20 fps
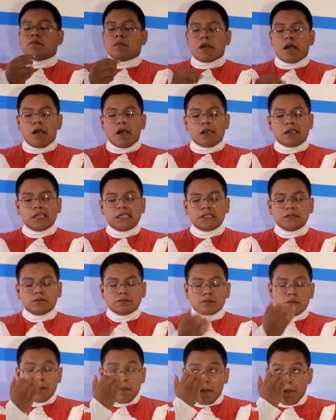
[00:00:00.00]
Alright,
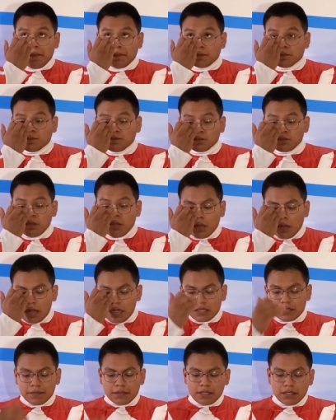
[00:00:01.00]

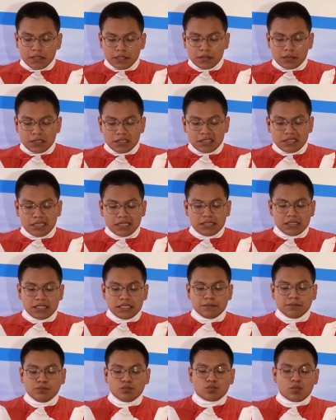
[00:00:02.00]
it's very good. It's
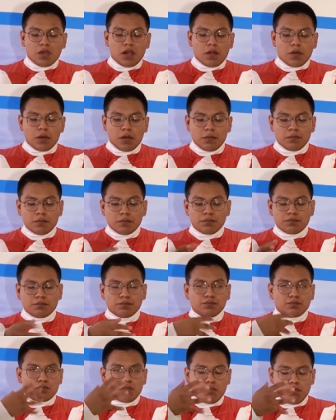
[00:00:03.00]
tasty and crumb
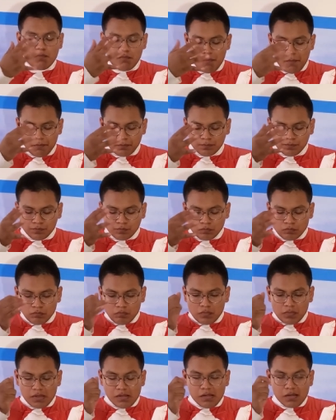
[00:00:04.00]

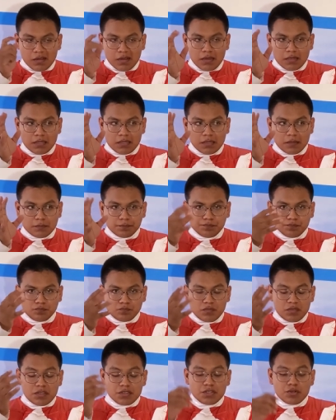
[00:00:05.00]
and then um,
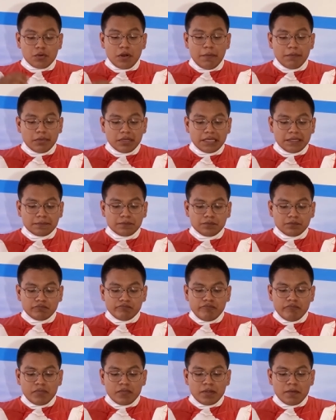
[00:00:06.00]

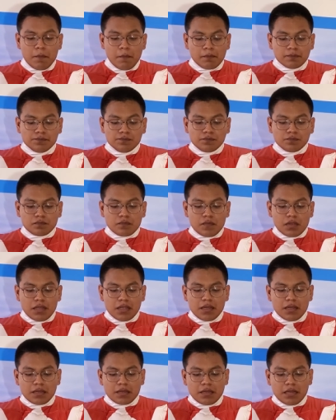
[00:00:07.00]
and
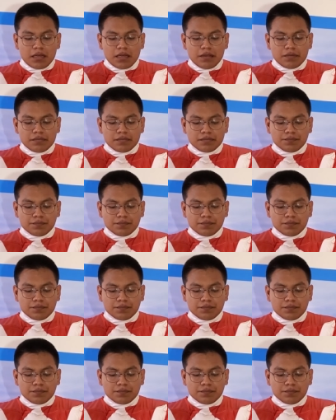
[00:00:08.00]
then kind of